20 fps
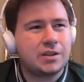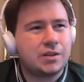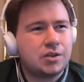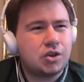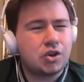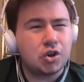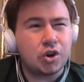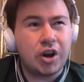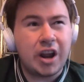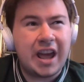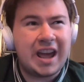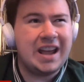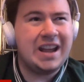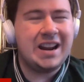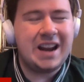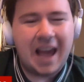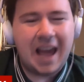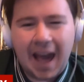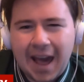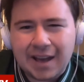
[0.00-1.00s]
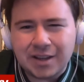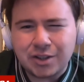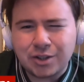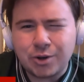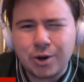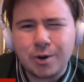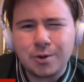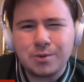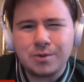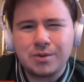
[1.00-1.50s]
should hate
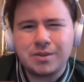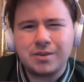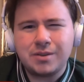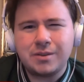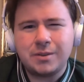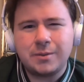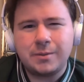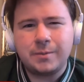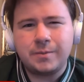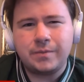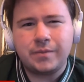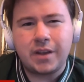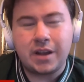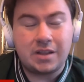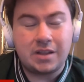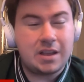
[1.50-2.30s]
Astros, and